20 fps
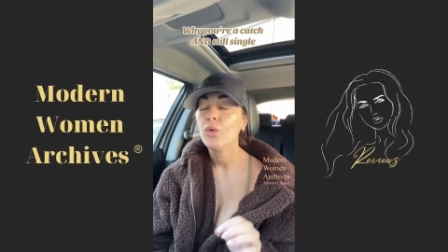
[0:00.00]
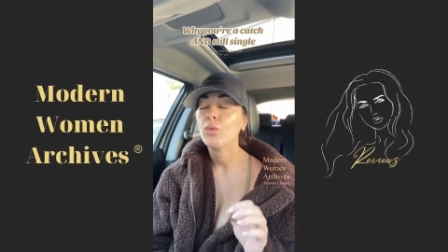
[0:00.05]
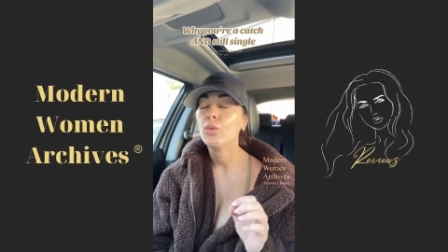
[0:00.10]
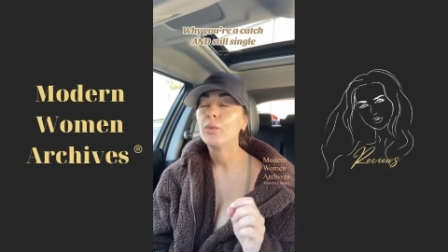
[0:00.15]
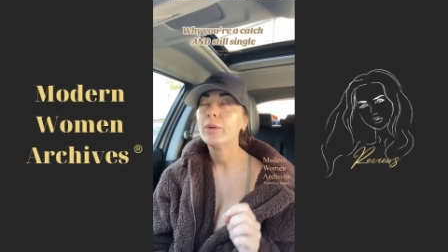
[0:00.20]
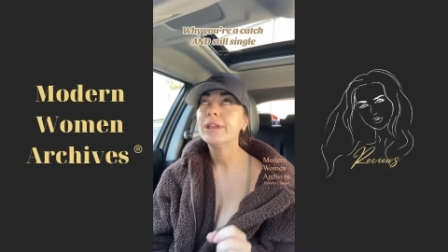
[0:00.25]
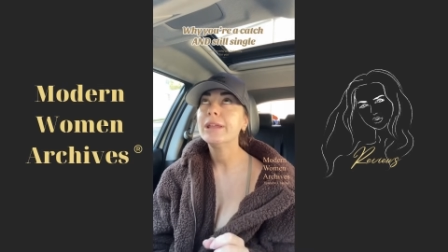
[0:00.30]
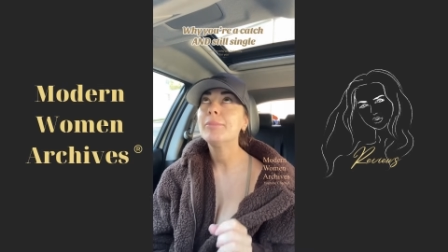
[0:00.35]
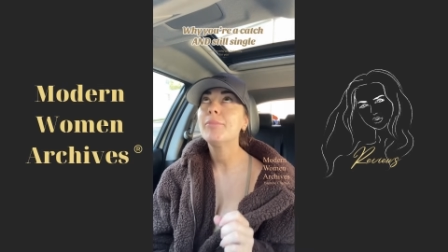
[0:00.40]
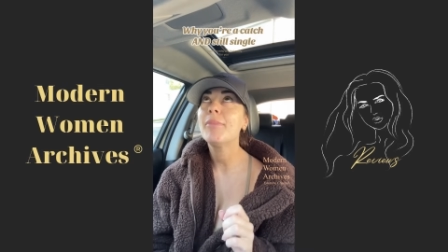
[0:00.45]

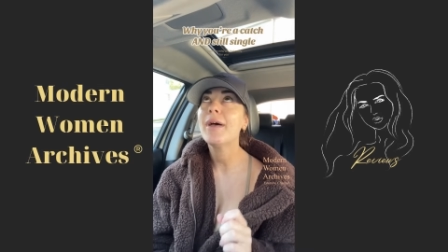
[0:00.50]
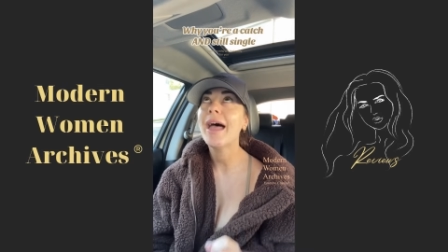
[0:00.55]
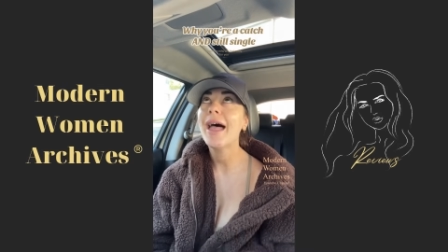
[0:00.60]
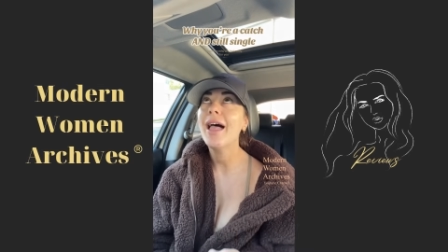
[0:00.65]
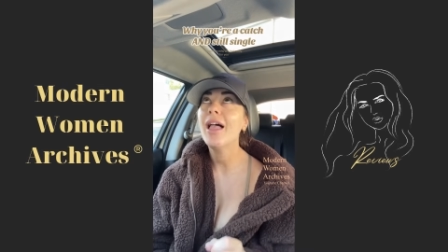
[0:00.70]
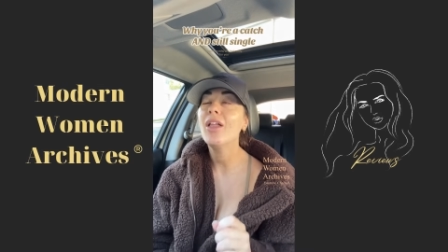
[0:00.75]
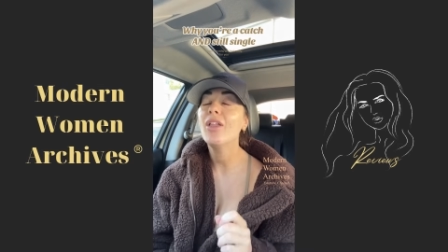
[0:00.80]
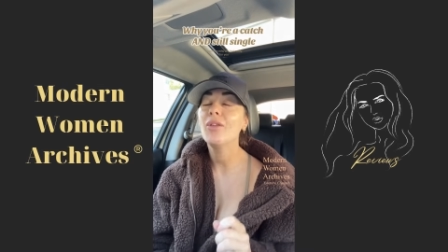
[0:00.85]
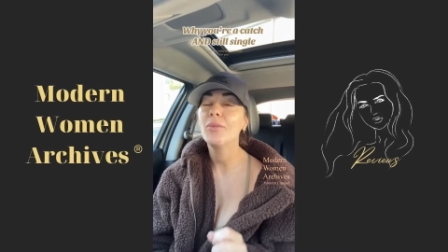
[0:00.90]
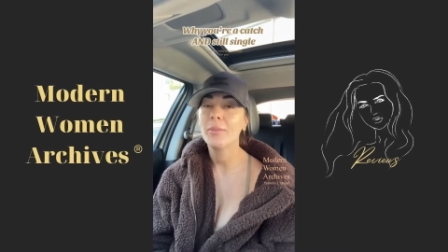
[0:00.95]

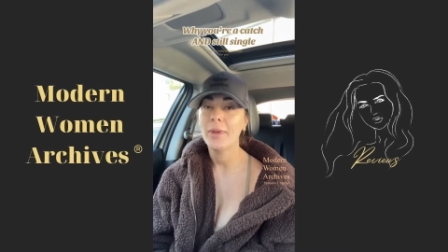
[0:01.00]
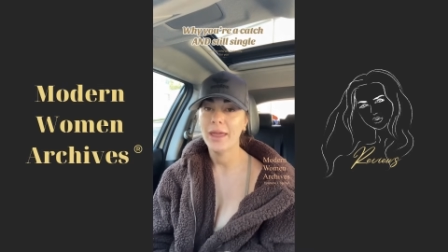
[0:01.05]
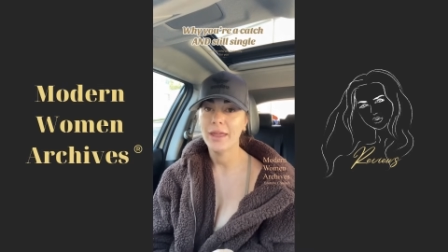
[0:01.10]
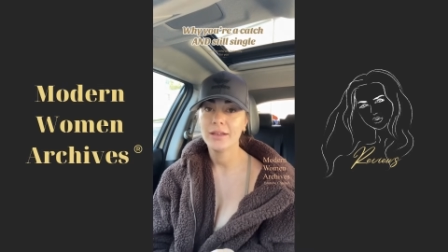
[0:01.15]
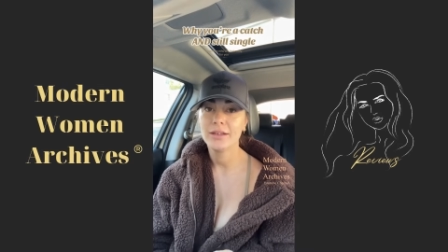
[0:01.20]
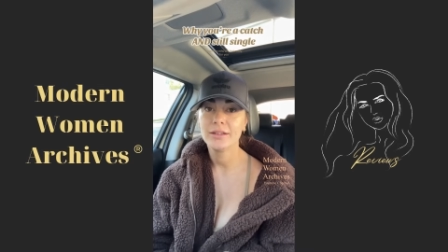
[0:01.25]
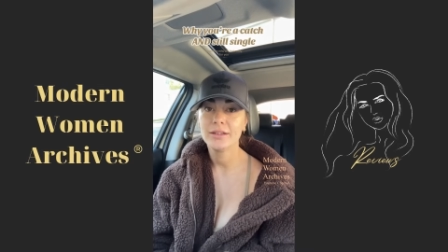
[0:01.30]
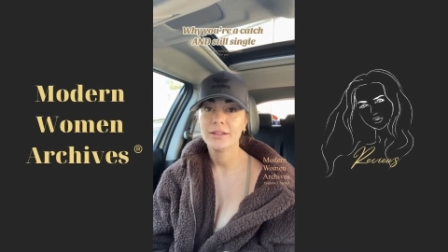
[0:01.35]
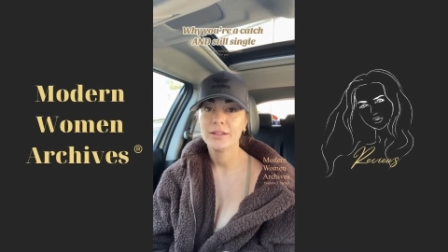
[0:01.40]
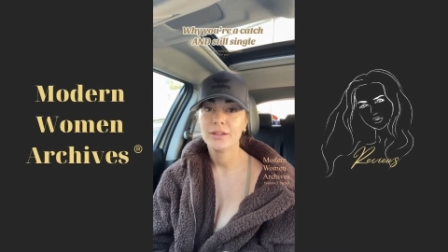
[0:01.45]
repel
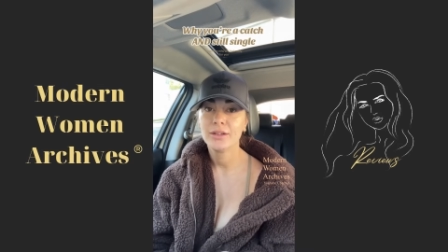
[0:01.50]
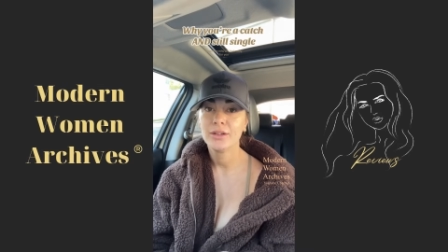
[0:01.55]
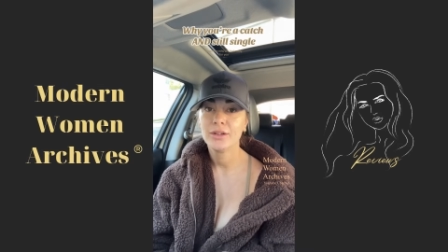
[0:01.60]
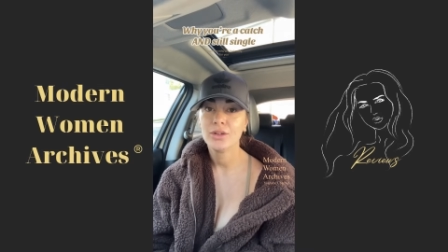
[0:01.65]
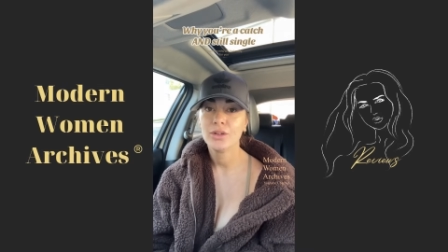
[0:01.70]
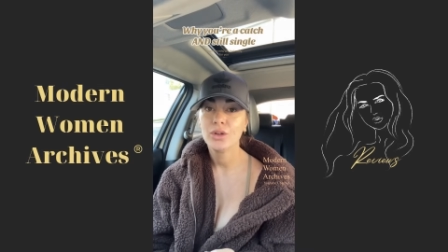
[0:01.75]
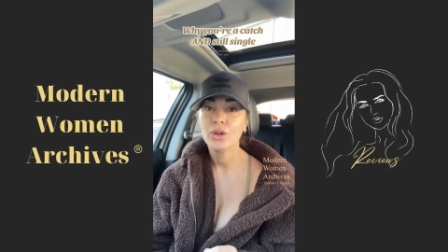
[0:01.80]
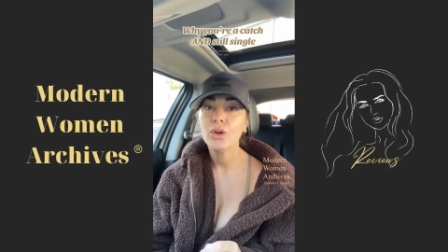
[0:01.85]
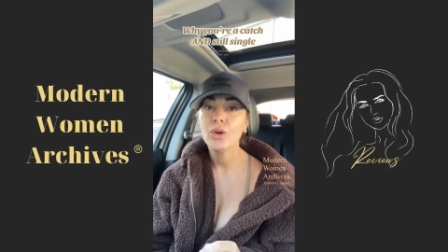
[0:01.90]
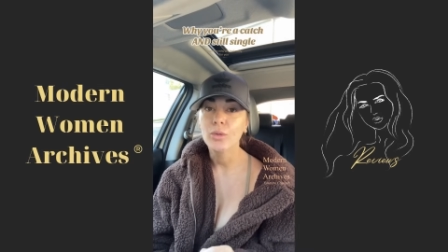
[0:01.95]
men
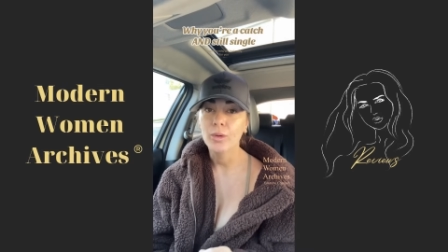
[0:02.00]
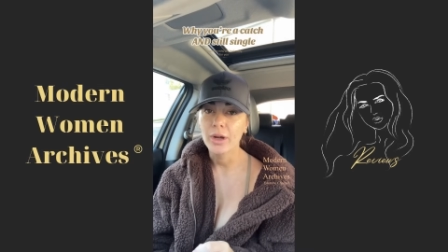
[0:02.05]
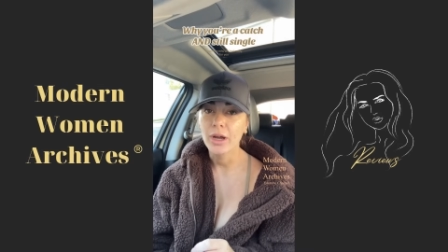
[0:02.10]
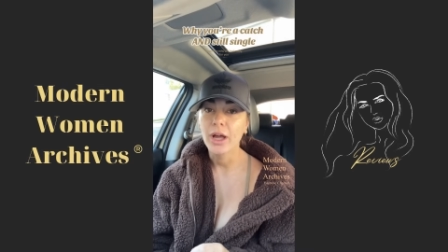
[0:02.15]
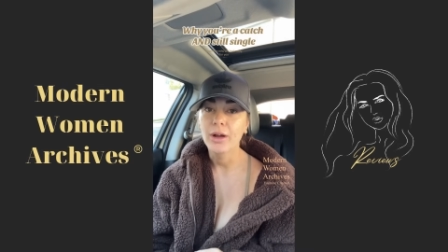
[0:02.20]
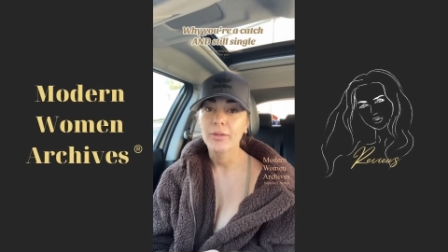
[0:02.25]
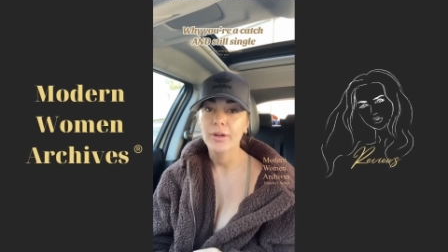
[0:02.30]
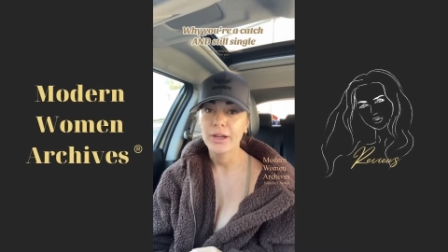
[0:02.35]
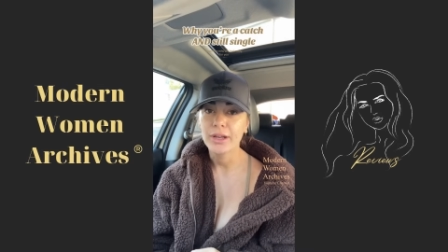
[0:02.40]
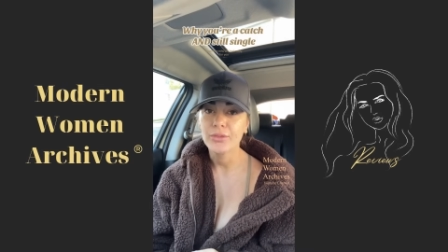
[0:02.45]
who are
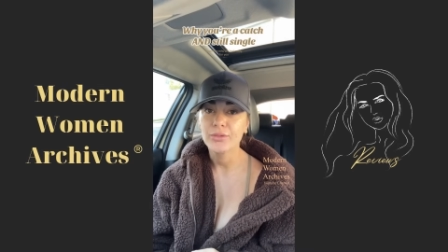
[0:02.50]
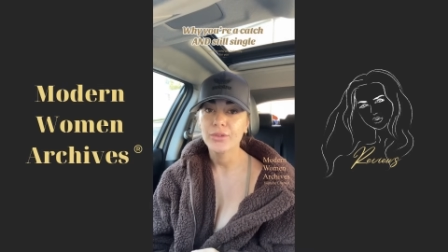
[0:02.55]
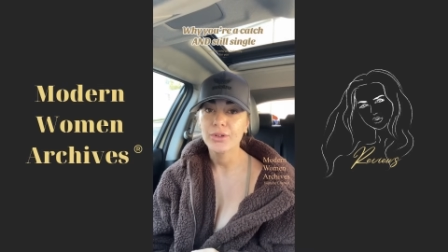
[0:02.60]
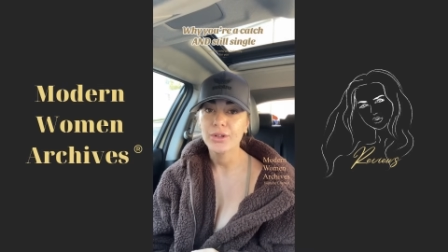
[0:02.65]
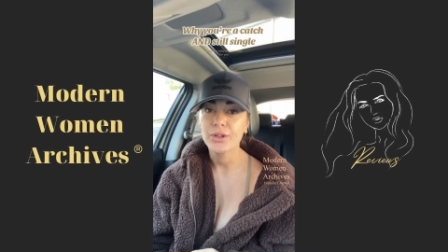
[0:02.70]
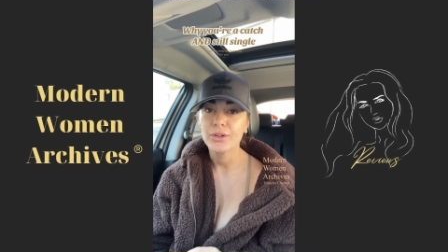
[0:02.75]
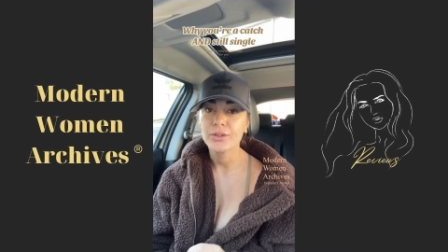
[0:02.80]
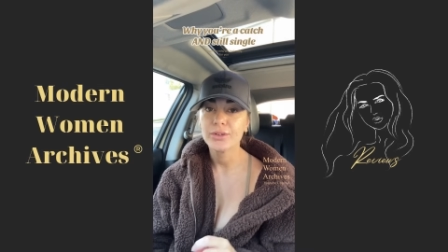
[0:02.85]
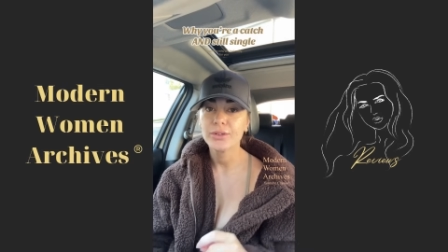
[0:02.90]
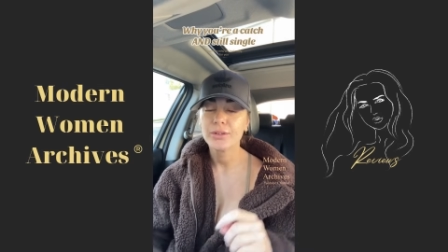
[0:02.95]
not ready for you.